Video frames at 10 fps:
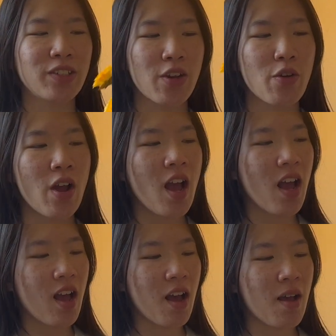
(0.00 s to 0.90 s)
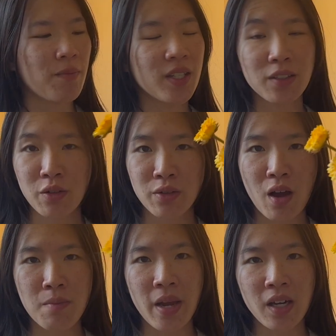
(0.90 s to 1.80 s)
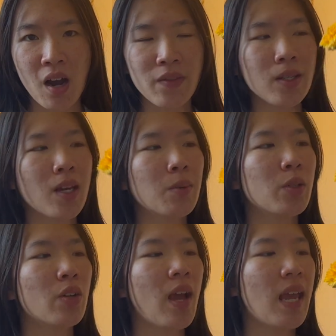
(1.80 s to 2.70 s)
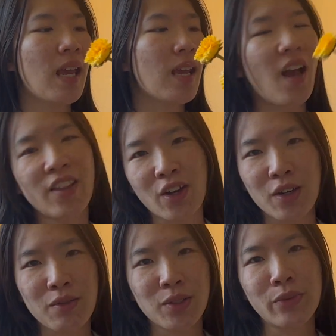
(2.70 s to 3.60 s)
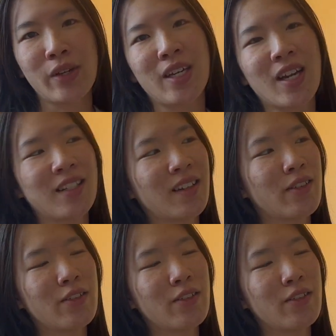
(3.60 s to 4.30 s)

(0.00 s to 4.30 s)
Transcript: So this goes on my coffee table and I thought it was a really nice touch.